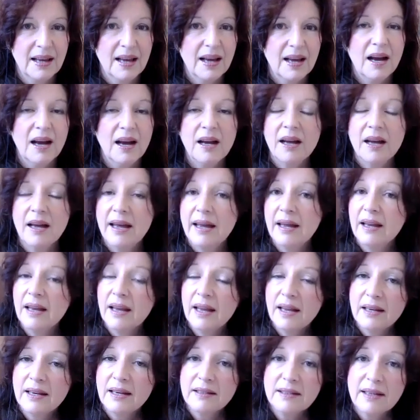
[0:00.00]
Yeah.
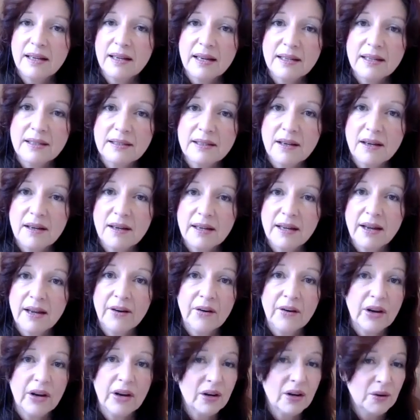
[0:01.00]
And
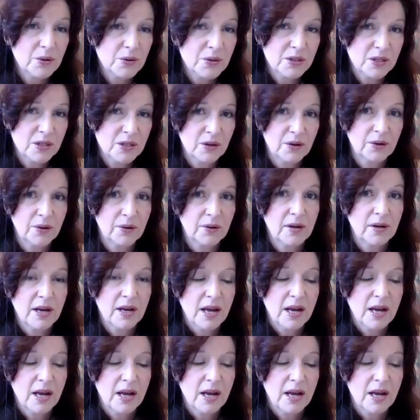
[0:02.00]
Kerry, I also